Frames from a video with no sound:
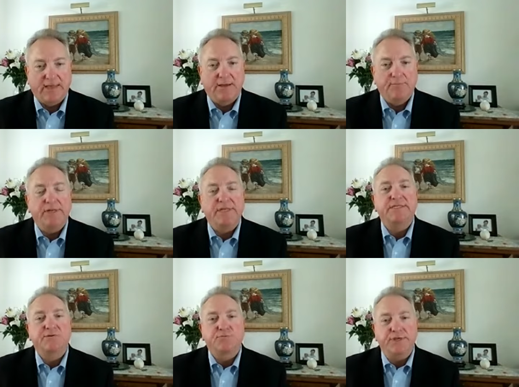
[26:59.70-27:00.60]
but he
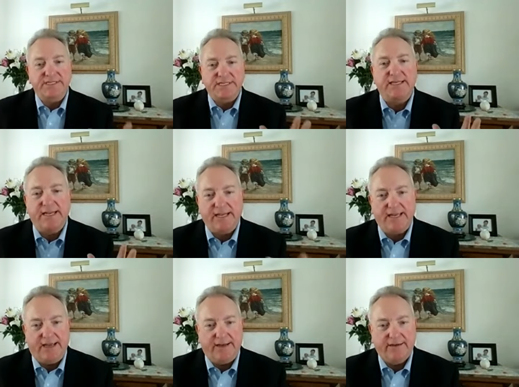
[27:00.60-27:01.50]
says, will you send it
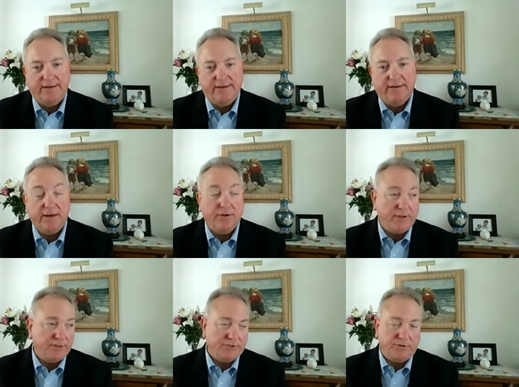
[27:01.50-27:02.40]
again?" I go,
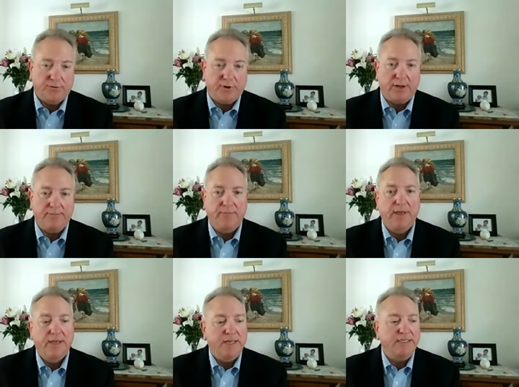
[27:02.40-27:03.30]
"Yeah, sure, no problem."
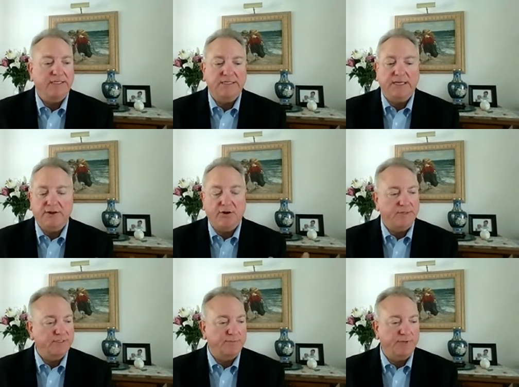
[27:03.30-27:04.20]
He says, "I know
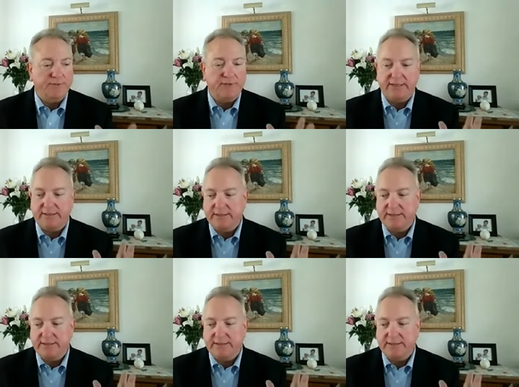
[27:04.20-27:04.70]
it's it, it